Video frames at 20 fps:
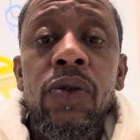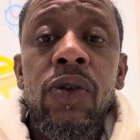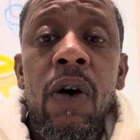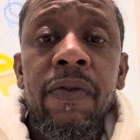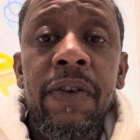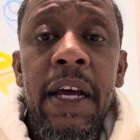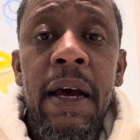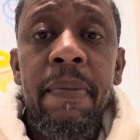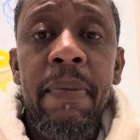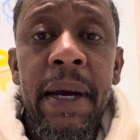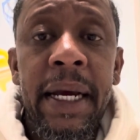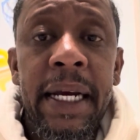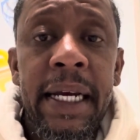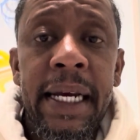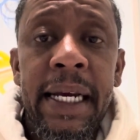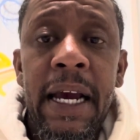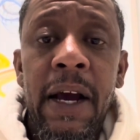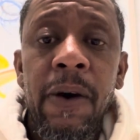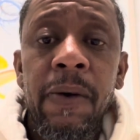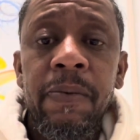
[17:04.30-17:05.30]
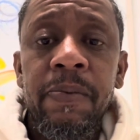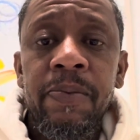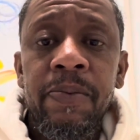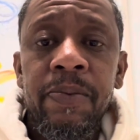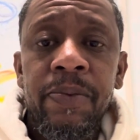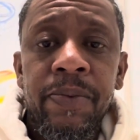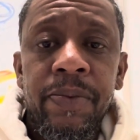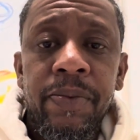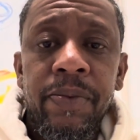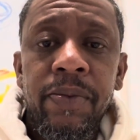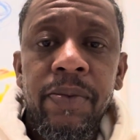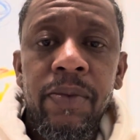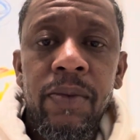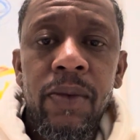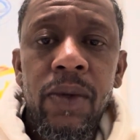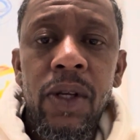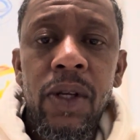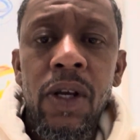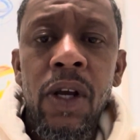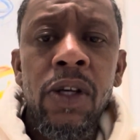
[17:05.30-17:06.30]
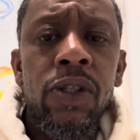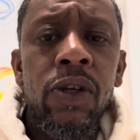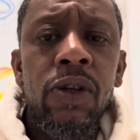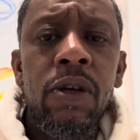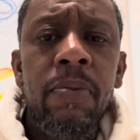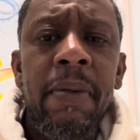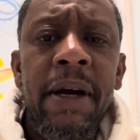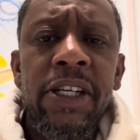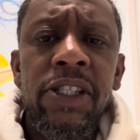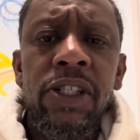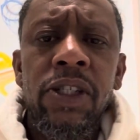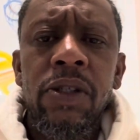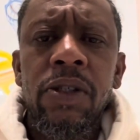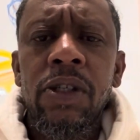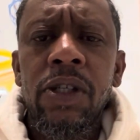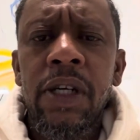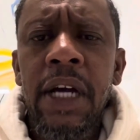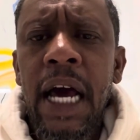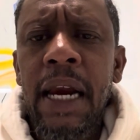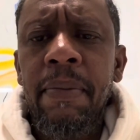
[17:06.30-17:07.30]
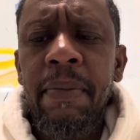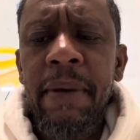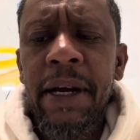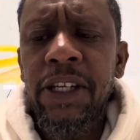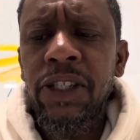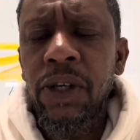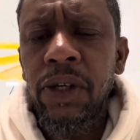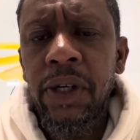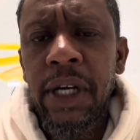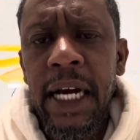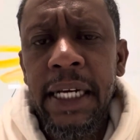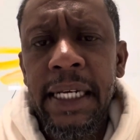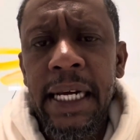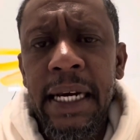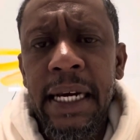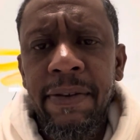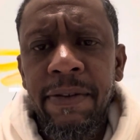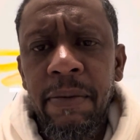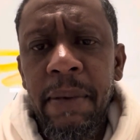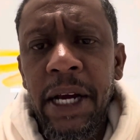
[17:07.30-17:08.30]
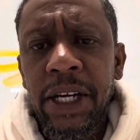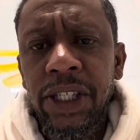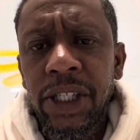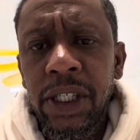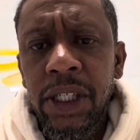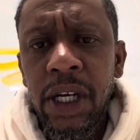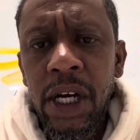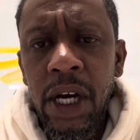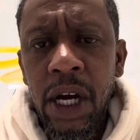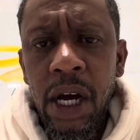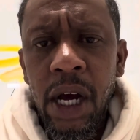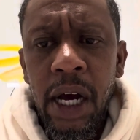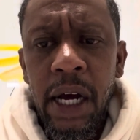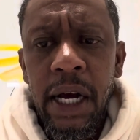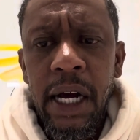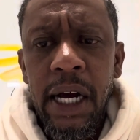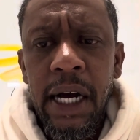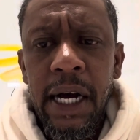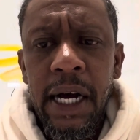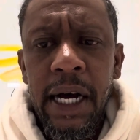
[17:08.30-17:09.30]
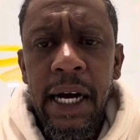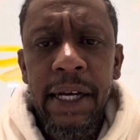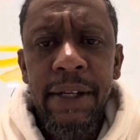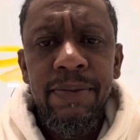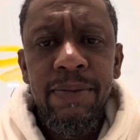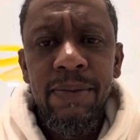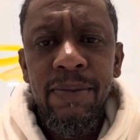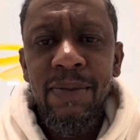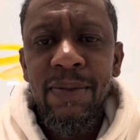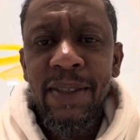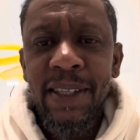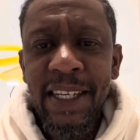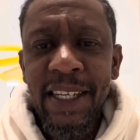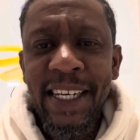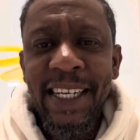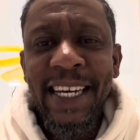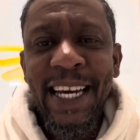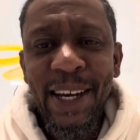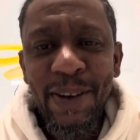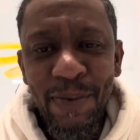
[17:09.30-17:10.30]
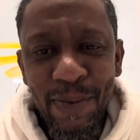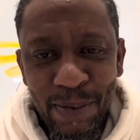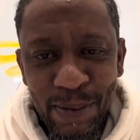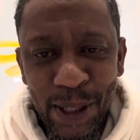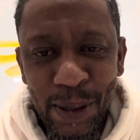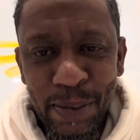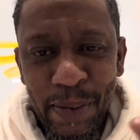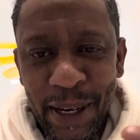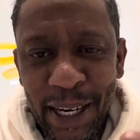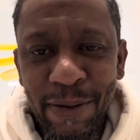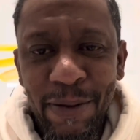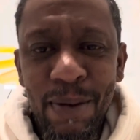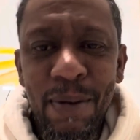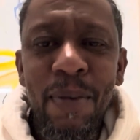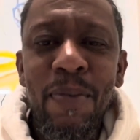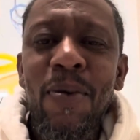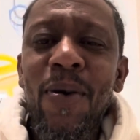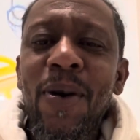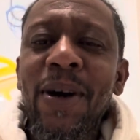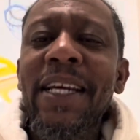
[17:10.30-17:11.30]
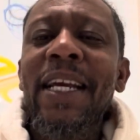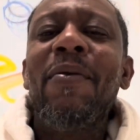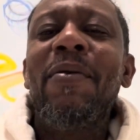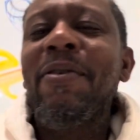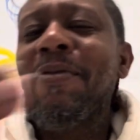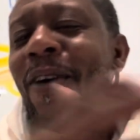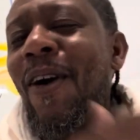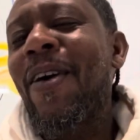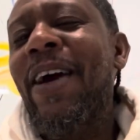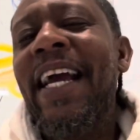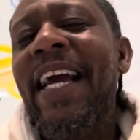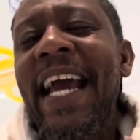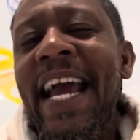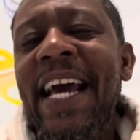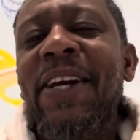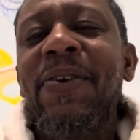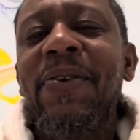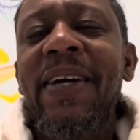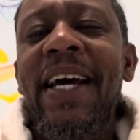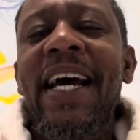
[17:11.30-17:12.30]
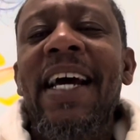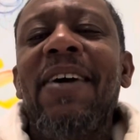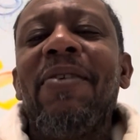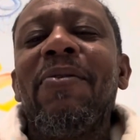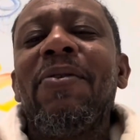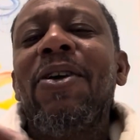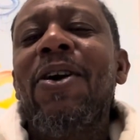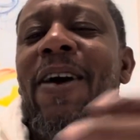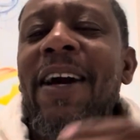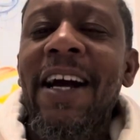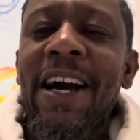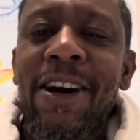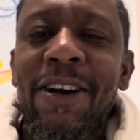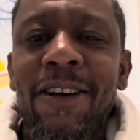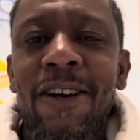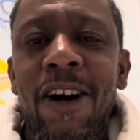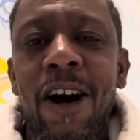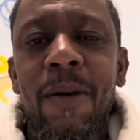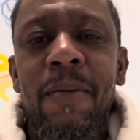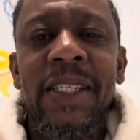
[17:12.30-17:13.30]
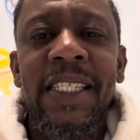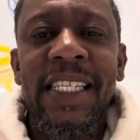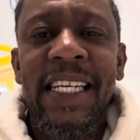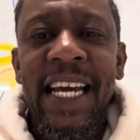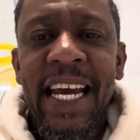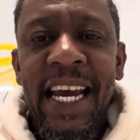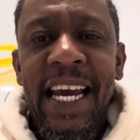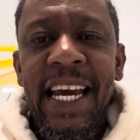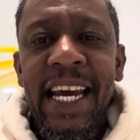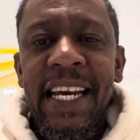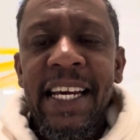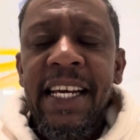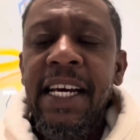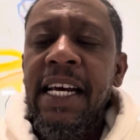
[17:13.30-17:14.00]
off that bank account. So you got to make sure you got that information. Again, speaking from a point that we've already handled that, we already got our garments in hand.